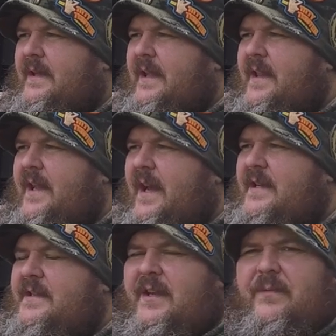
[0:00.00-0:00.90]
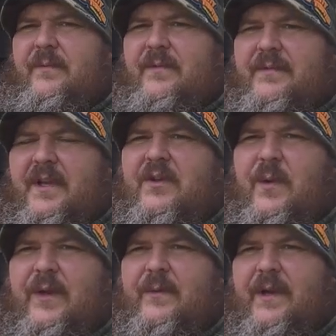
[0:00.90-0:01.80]
and the guys did
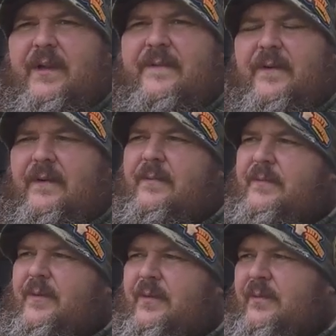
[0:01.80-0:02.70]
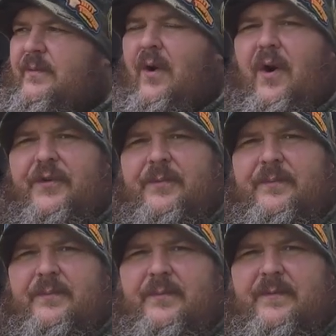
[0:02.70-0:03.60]
quite well for, you know,
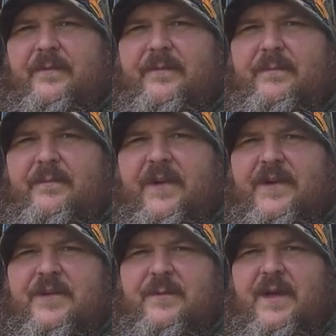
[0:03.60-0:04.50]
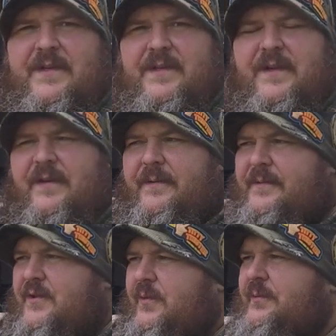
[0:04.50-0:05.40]
autumn fishing matches here.
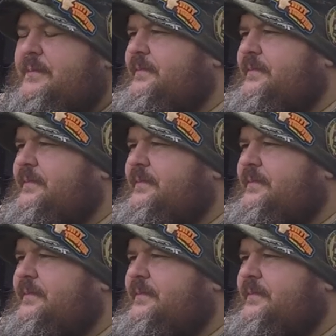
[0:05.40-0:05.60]
So